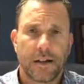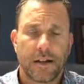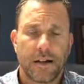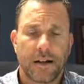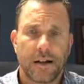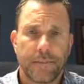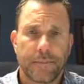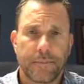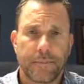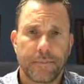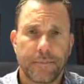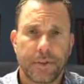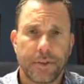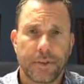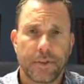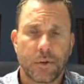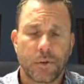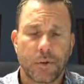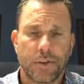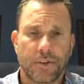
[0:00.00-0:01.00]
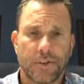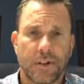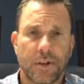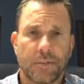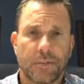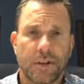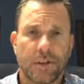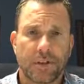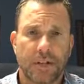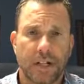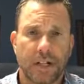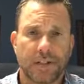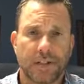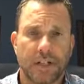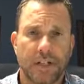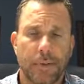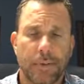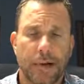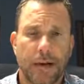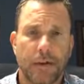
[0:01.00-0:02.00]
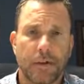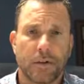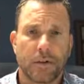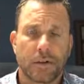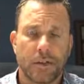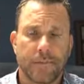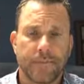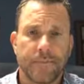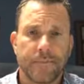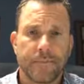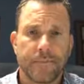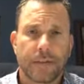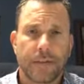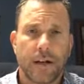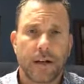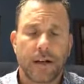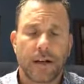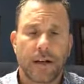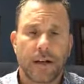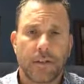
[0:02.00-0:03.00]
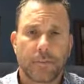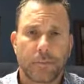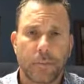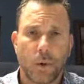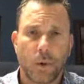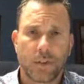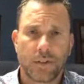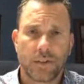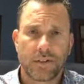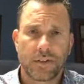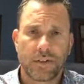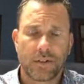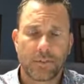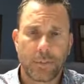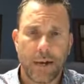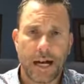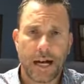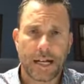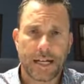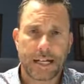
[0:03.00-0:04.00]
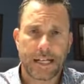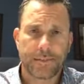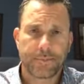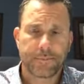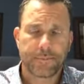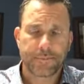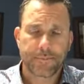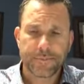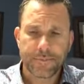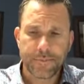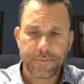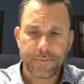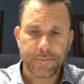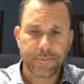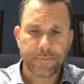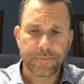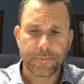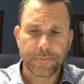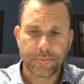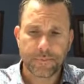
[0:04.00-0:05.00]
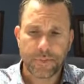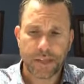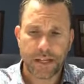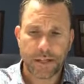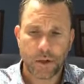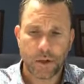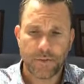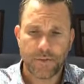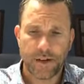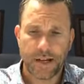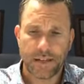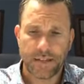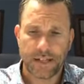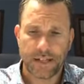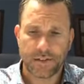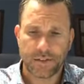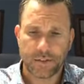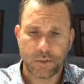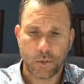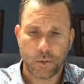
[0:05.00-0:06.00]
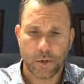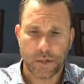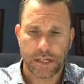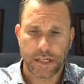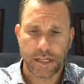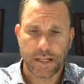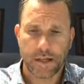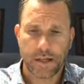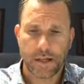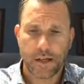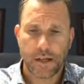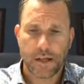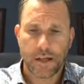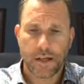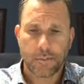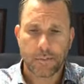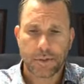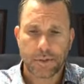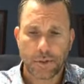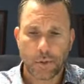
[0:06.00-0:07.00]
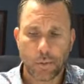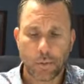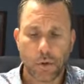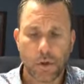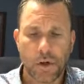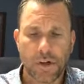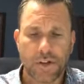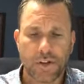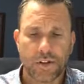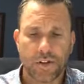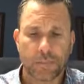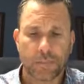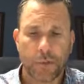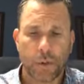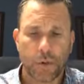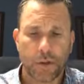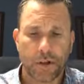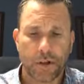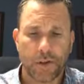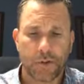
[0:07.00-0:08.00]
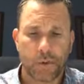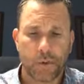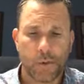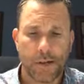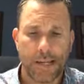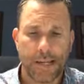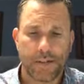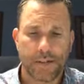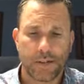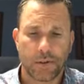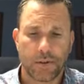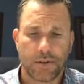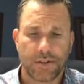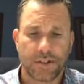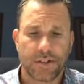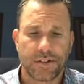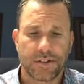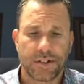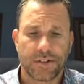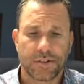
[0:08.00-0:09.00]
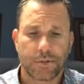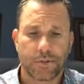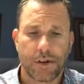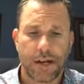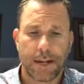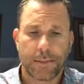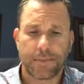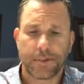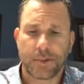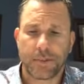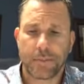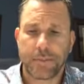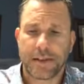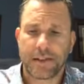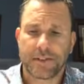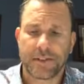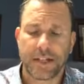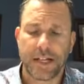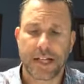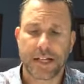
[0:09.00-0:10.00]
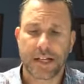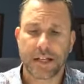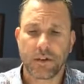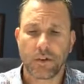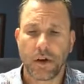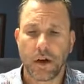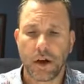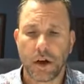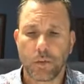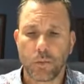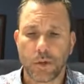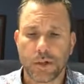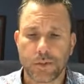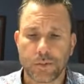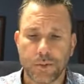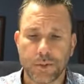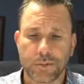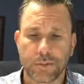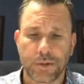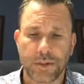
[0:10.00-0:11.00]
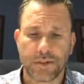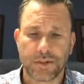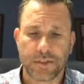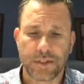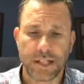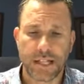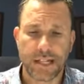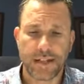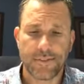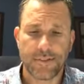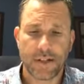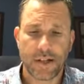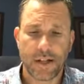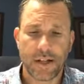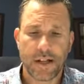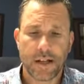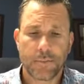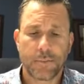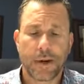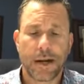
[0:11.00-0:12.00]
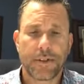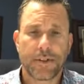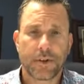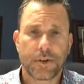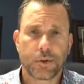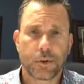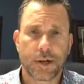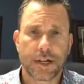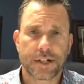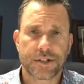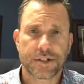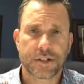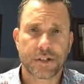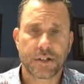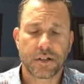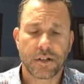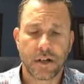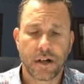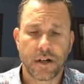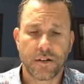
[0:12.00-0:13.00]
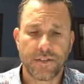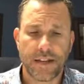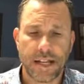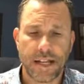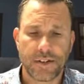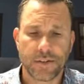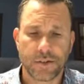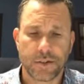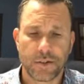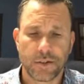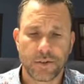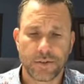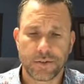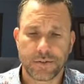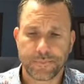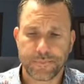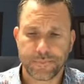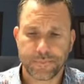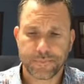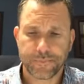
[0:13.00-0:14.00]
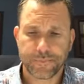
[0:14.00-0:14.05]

but there was some discussion about Moses' body, and you'll find that story. But the word is spoken through angels. This describes the messianic law, which was received by the direction of angels.